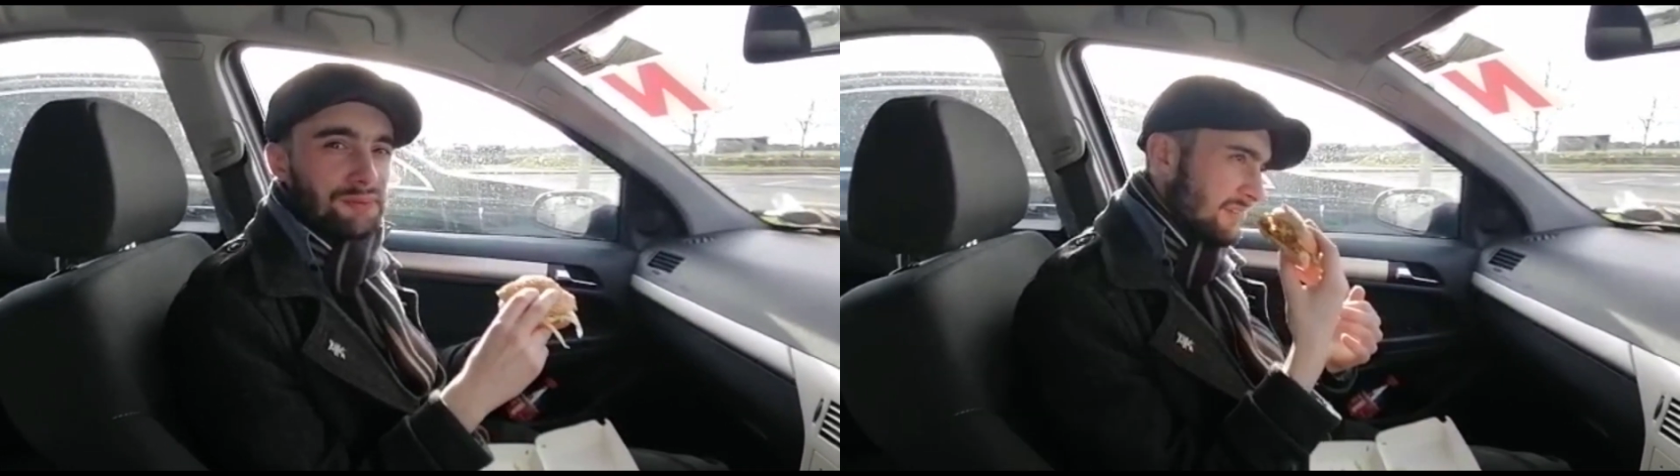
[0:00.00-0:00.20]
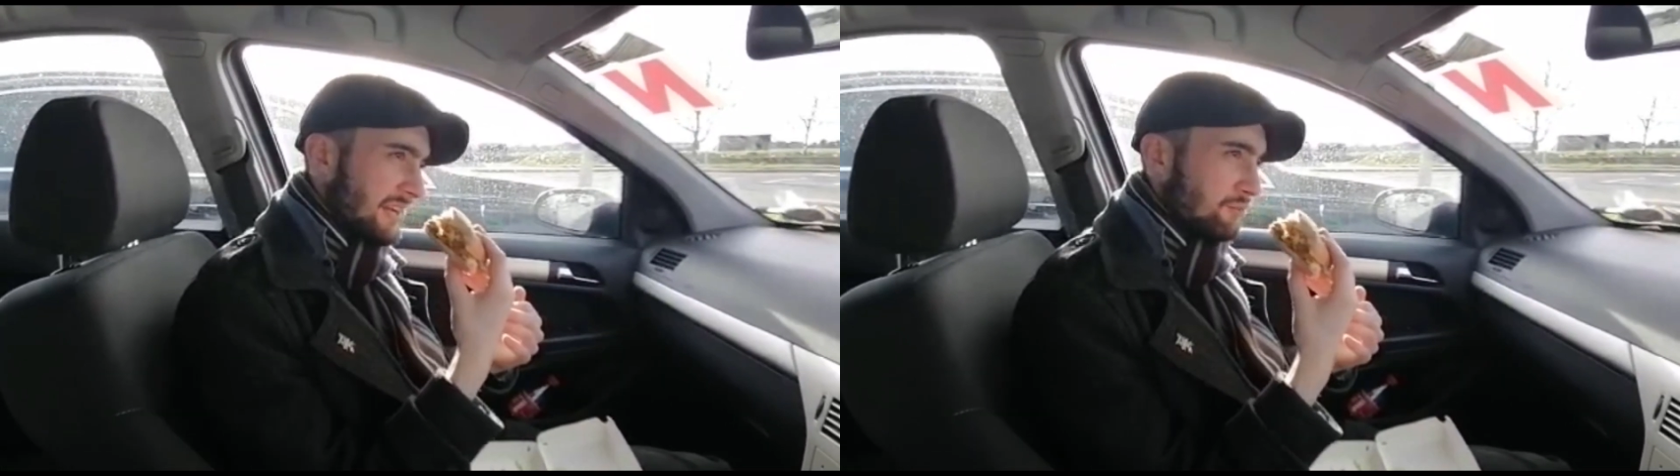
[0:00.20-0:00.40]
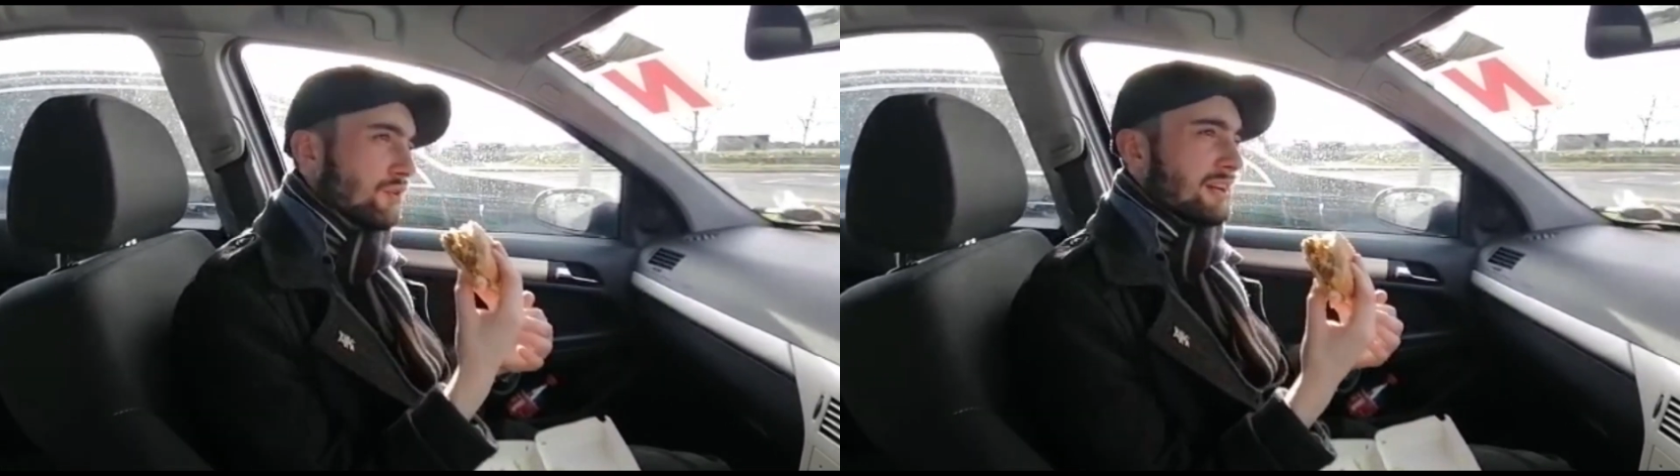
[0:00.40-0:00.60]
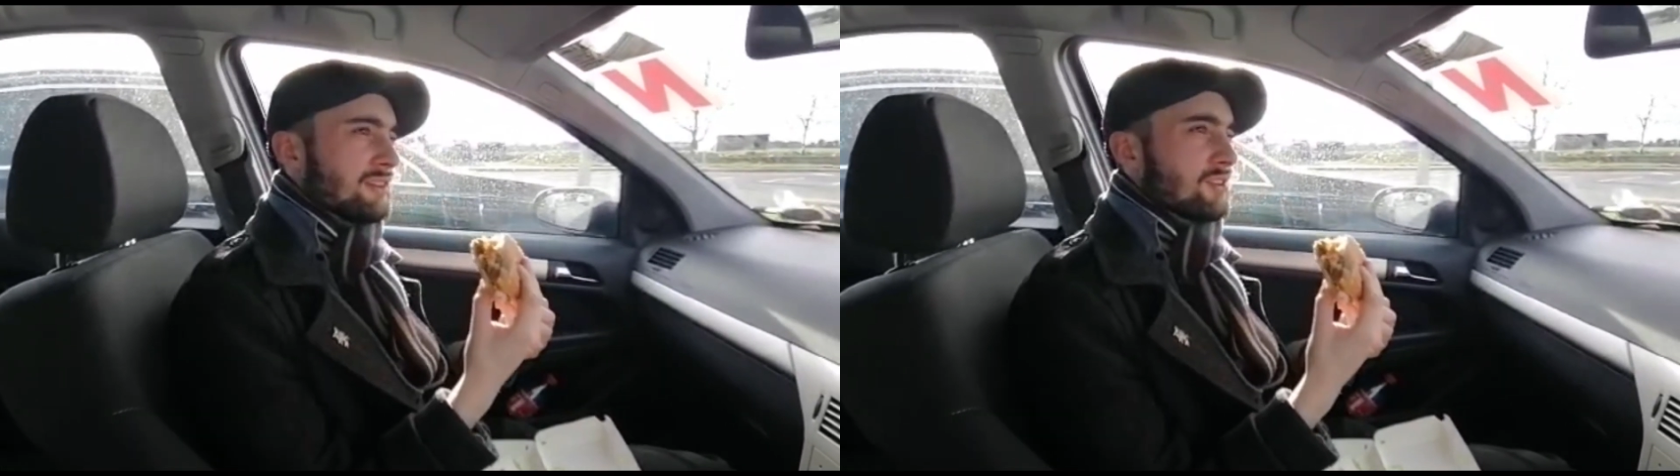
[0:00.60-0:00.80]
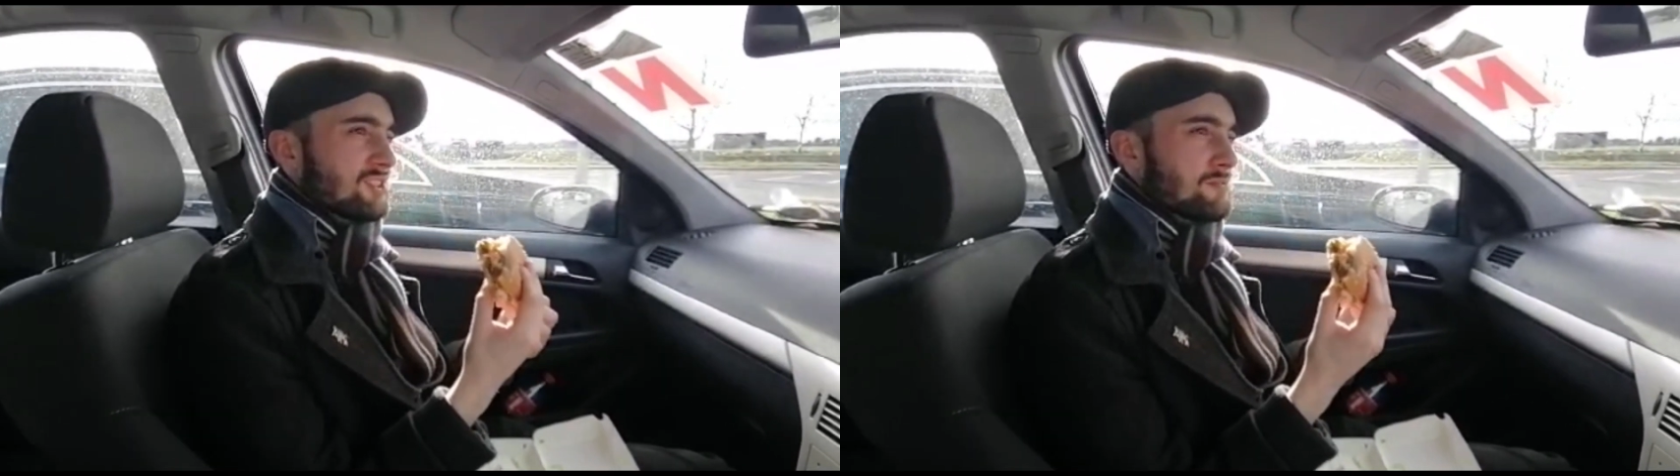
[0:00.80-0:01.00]
And it really
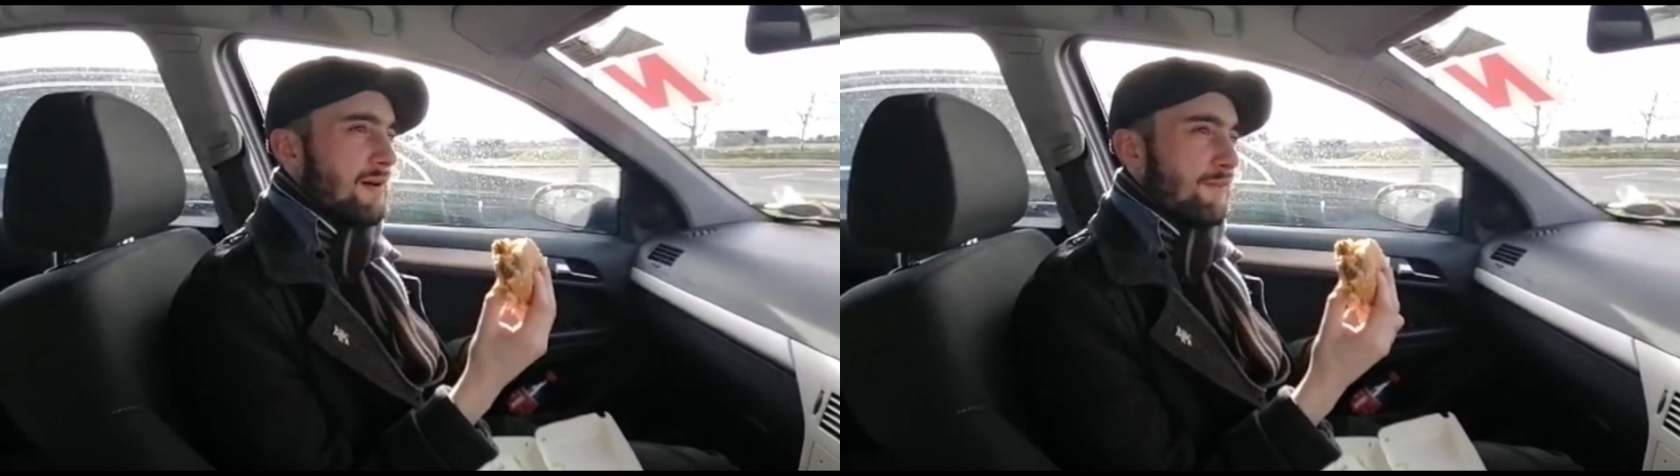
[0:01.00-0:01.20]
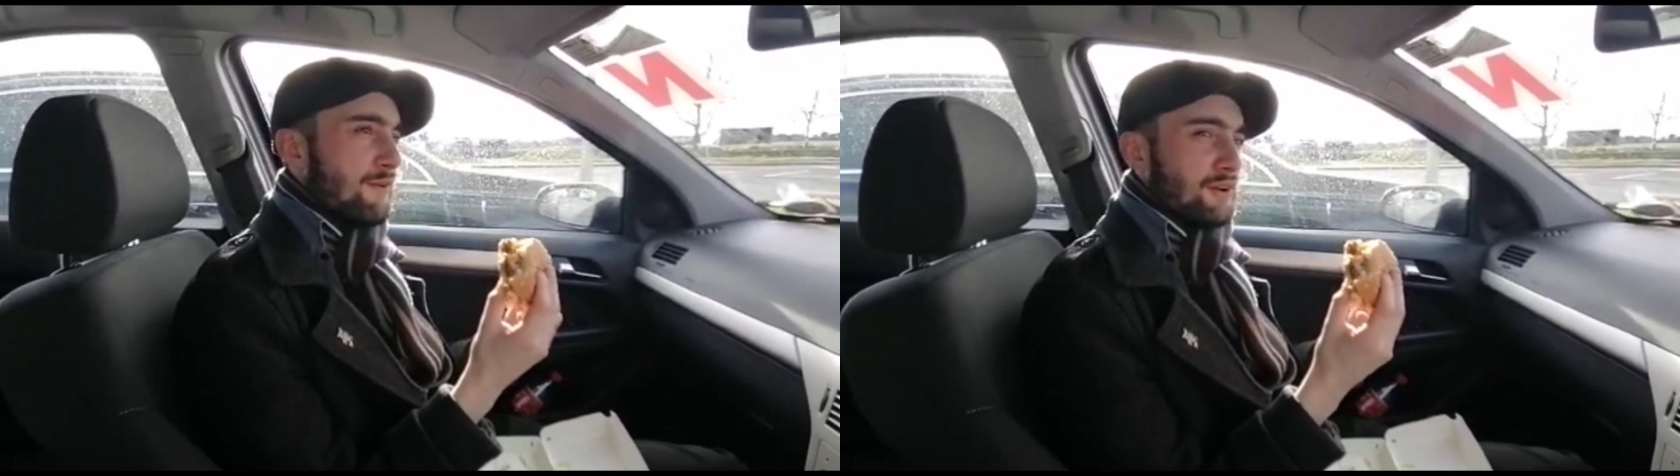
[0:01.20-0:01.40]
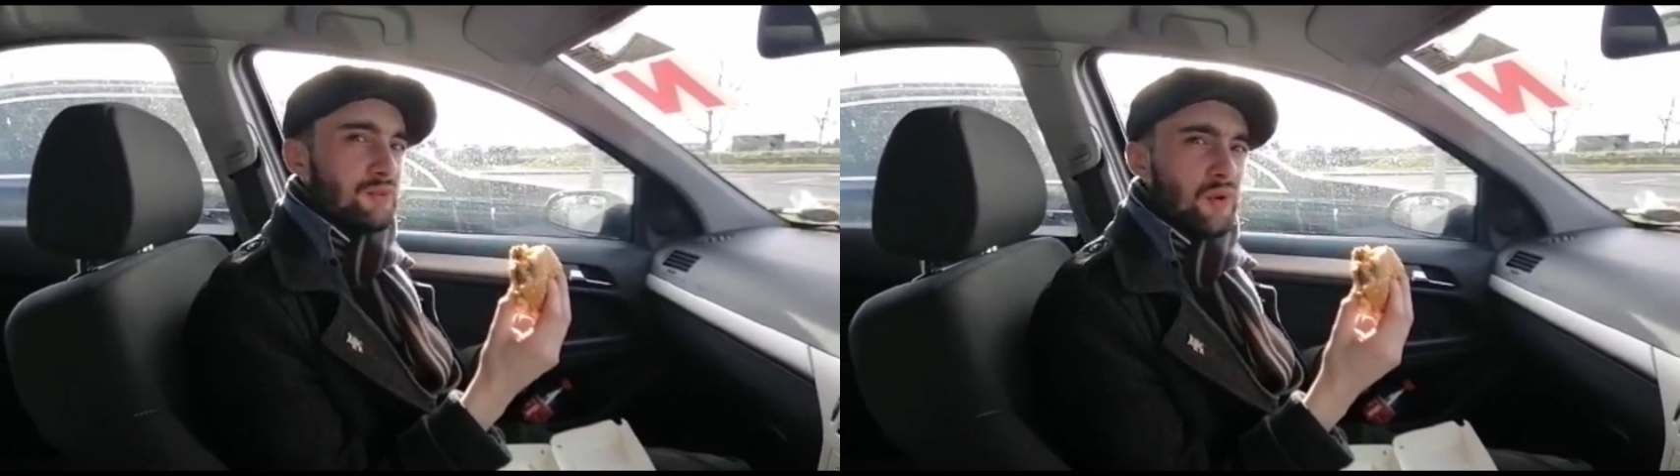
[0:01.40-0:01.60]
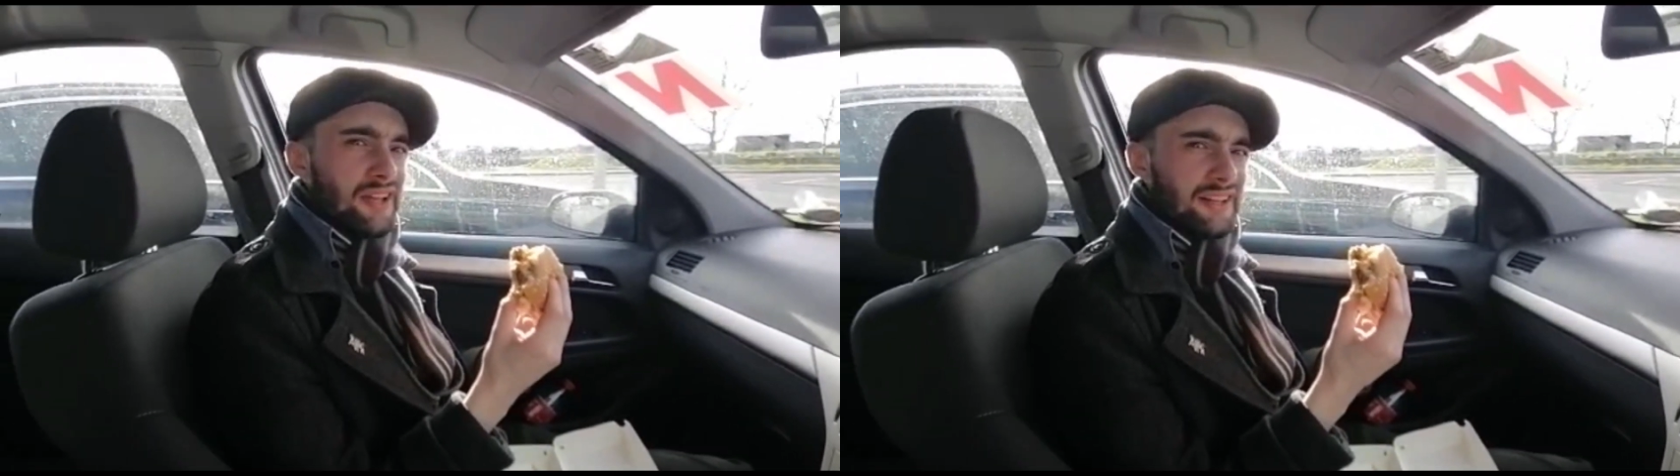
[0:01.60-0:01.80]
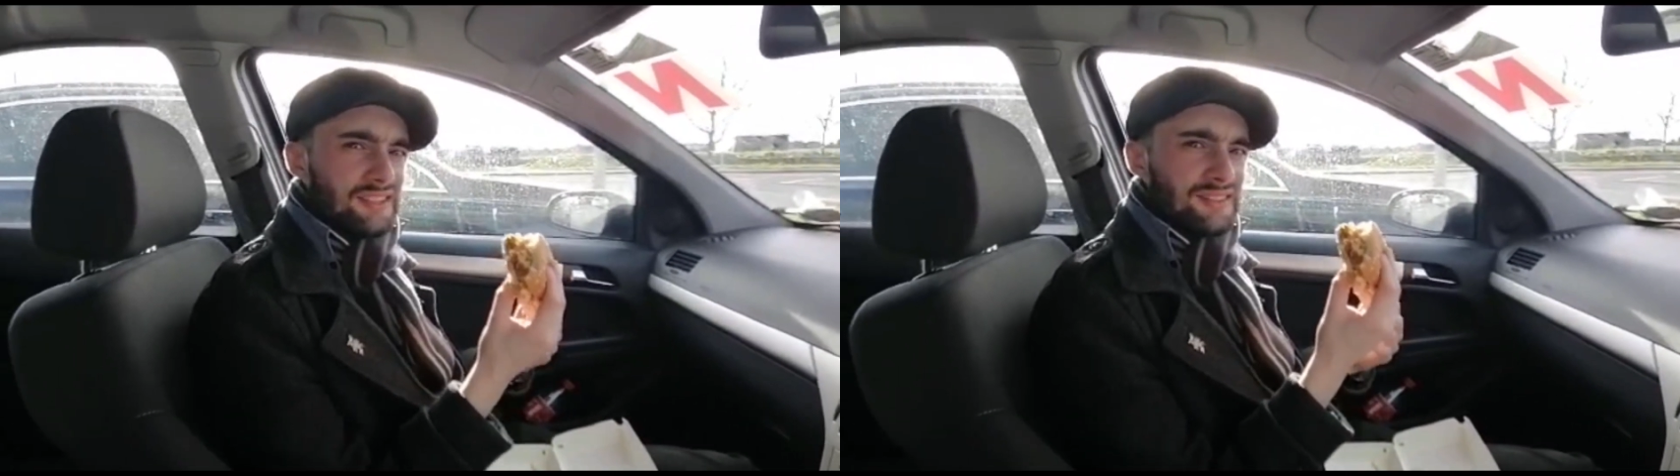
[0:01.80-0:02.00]
does smell fucking weird.